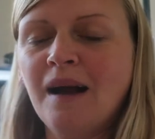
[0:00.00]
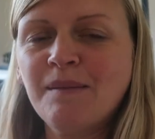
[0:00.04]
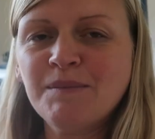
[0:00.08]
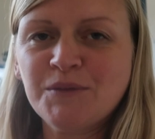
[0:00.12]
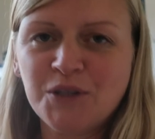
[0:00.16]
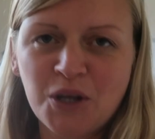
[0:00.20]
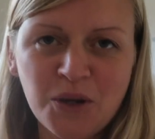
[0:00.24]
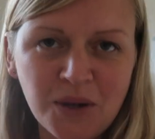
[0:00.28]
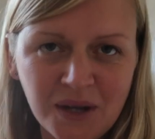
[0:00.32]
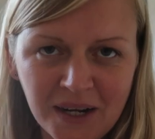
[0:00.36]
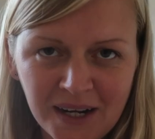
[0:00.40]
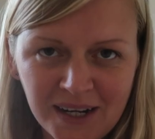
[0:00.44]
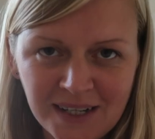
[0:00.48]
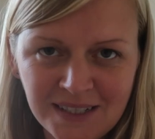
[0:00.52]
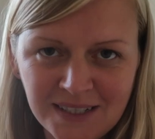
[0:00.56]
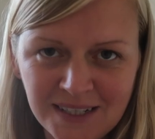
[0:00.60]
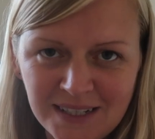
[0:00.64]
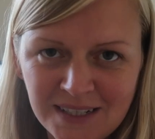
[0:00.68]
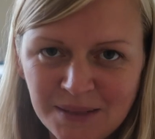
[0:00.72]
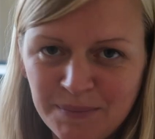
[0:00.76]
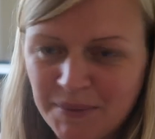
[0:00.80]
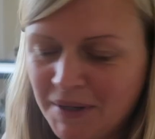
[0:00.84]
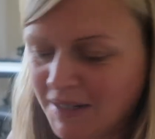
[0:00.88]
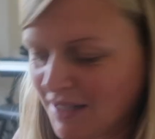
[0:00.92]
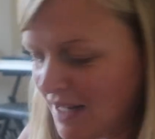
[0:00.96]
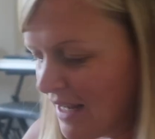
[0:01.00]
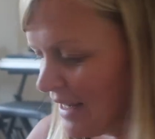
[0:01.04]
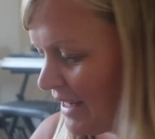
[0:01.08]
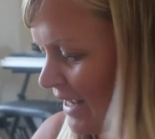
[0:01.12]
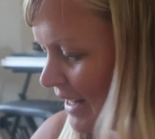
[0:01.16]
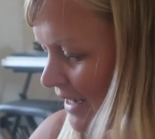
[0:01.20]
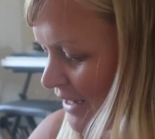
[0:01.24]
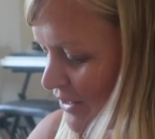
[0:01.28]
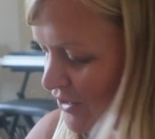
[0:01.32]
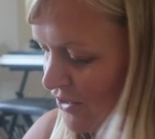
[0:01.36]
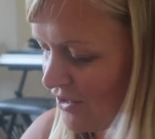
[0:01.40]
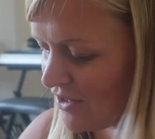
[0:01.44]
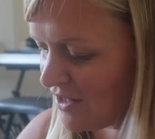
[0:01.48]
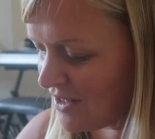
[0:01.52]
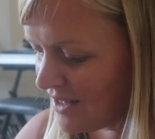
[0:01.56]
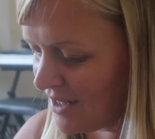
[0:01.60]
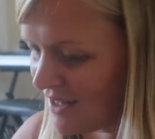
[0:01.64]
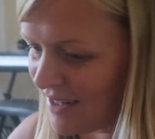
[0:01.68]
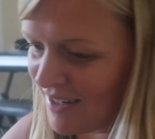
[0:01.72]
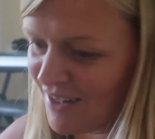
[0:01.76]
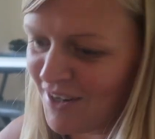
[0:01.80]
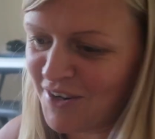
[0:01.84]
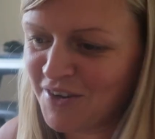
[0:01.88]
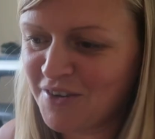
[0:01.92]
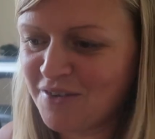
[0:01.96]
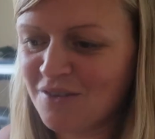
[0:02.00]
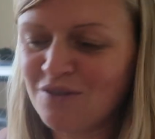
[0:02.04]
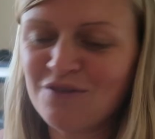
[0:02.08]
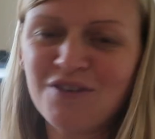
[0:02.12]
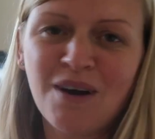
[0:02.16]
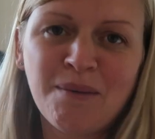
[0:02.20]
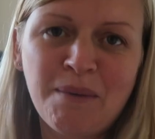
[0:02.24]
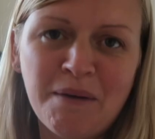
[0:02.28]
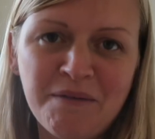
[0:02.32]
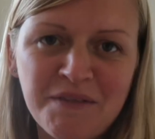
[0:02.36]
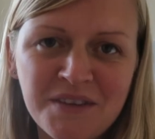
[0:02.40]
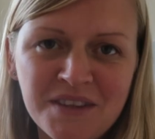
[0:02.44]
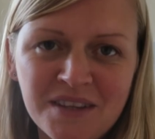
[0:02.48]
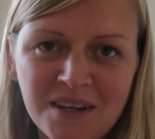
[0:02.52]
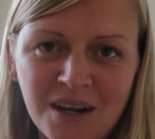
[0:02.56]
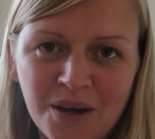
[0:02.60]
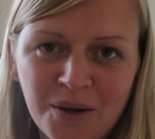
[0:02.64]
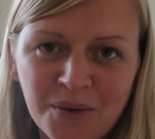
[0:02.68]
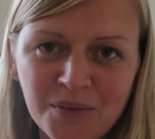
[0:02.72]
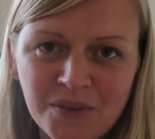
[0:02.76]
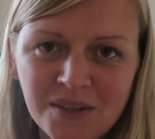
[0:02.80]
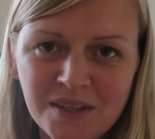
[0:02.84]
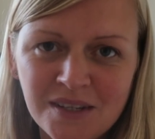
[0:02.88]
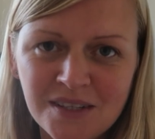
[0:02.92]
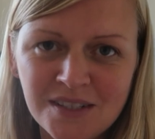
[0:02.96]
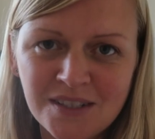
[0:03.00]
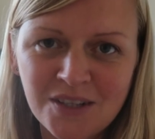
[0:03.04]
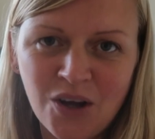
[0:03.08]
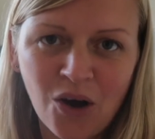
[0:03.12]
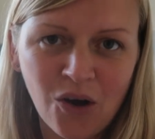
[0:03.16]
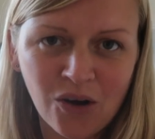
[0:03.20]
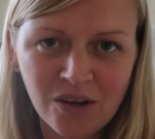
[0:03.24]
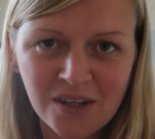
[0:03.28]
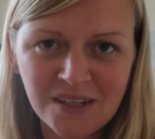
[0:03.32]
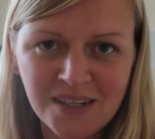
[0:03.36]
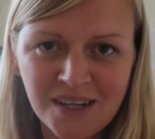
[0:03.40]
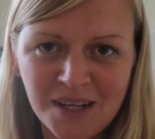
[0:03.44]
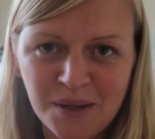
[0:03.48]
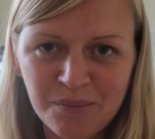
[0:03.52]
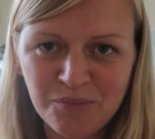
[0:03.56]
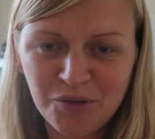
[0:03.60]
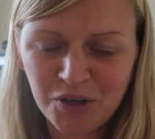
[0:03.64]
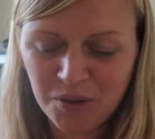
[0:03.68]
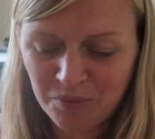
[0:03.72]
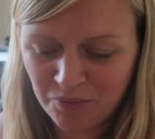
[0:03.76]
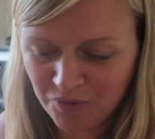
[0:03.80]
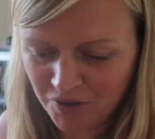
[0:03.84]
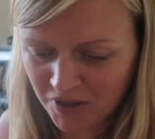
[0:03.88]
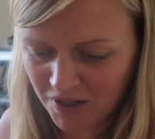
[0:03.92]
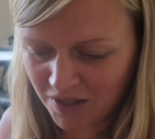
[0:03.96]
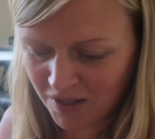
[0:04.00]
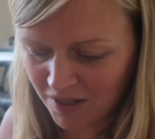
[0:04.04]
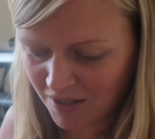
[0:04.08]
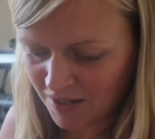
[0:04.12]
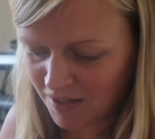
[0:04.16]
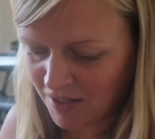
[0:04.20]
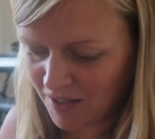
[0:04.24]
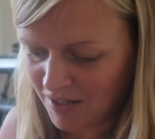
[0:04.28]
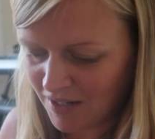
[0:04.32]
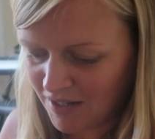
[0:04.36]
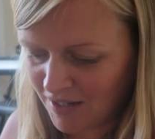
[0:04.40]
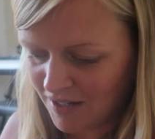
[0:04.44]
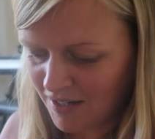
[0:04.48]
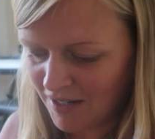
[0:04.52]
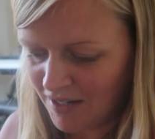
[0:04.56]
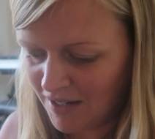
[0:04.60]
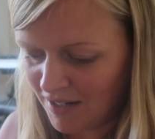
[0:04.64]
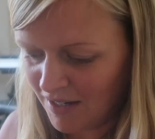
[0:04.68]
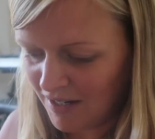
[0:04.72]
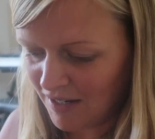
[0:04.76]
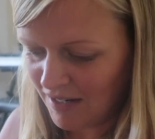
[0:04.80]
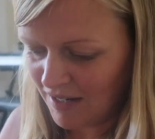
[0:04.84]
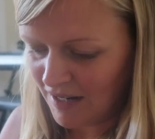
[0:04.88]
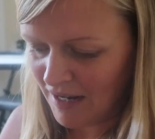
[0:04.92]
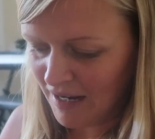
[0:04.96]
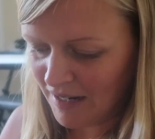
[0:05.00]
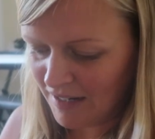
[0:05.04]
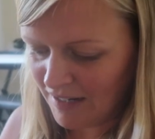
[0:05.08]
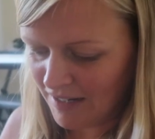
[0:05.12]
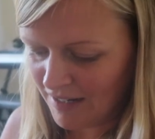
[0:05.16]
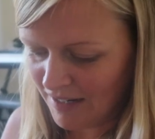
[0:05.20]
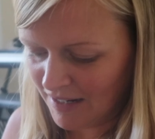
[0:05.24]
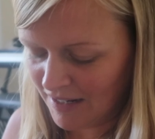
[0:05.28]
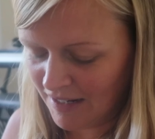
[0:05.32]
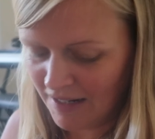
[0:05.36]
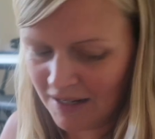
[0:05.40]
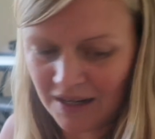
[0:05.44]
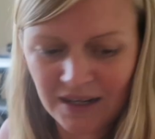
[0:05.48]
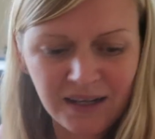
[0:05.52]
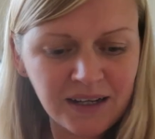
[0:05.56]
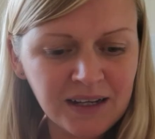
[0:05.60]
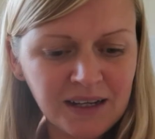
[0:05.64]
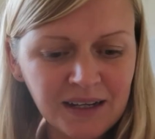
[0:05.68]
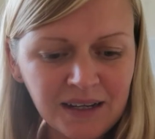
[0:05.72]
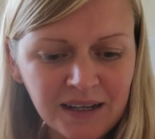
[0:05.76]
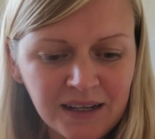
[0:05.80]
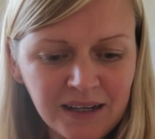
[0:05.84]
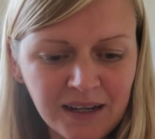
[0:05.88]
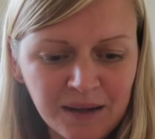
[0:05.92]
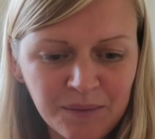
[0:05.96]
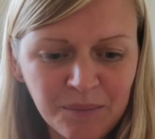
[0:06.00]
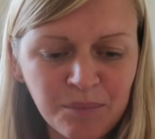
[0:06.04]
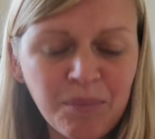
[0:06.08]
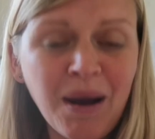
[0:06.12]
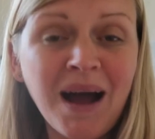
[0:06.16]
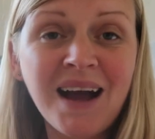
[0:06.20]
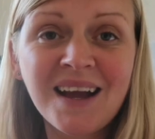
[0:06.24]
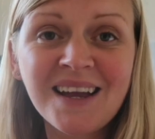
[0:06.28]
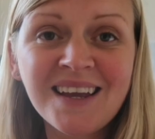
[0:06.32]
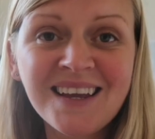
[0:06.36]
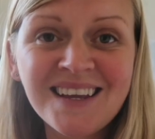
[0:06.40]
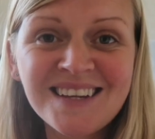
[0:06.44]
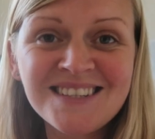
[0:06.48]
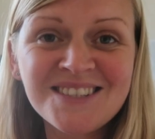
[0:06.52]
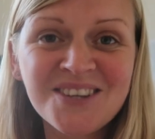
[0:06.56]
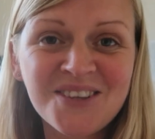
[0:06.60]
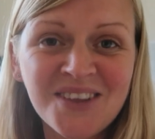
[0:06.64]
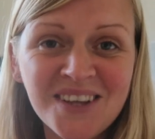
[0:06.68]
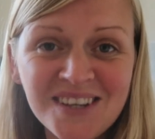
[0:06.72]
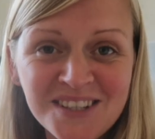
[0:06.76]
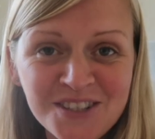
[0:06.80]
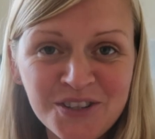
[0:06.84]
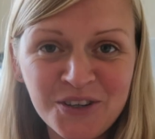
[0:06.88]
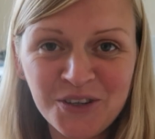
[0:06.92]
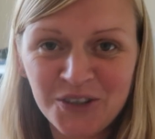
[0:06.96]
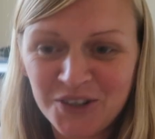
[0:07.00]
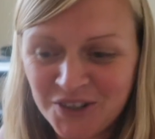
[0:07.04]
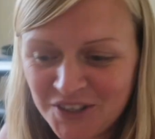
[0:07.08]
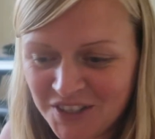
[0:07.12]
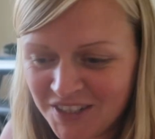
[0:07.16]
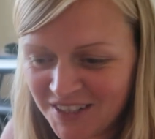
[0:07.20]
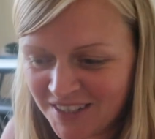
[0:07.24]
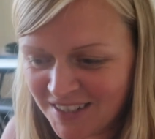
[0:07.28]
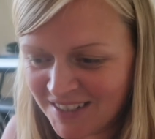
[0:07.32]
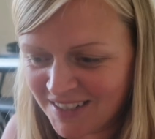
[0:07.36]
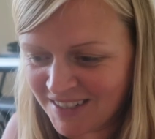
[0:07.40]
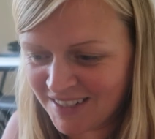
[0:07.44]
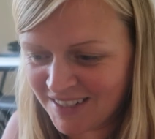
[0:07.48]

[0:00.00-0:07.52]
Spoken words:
I'm so glad I did, because I can kind of just grab everything out that's holiday appropriate and unpack it, so that's good.